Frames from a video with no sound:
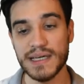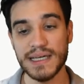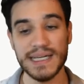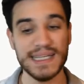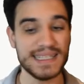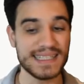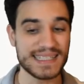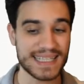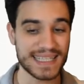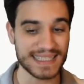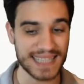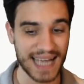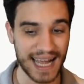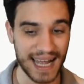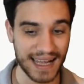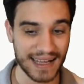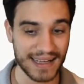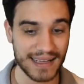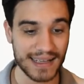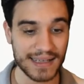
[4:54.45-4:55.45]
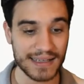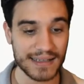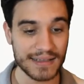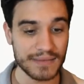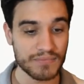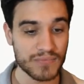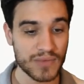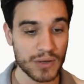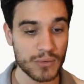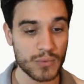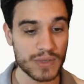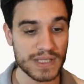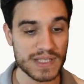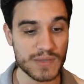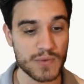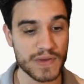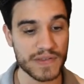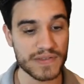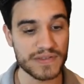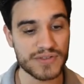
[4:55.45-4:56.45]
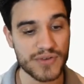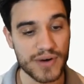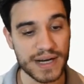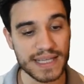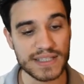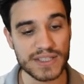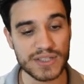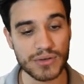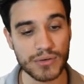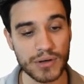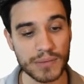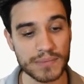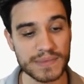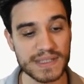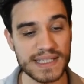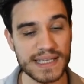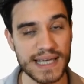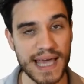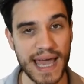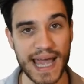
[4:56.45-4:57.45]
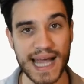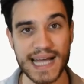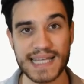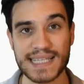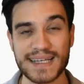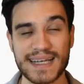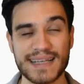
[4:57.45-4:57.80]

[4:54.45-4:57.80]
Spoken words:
It is a tank, which with Dreadstorm GX